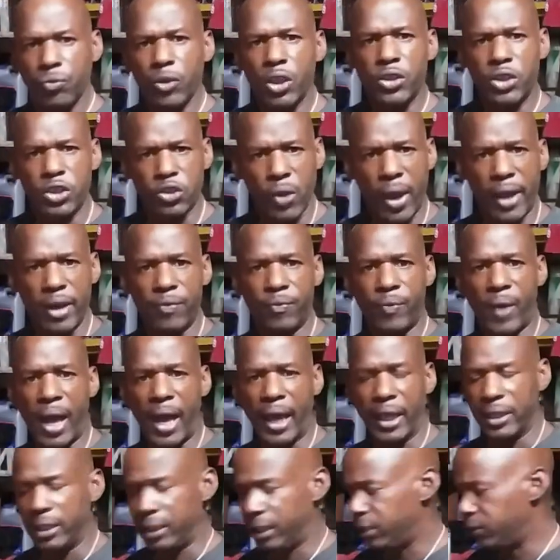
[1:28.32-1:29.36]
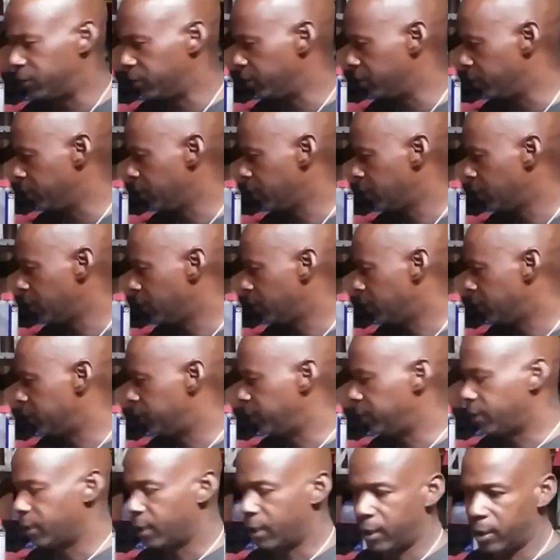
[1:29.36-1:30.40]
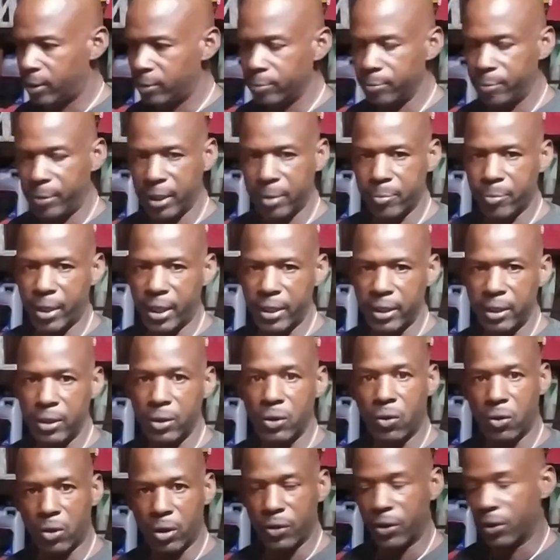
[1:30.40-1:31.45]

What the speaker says: to try to find either the Big Buddy or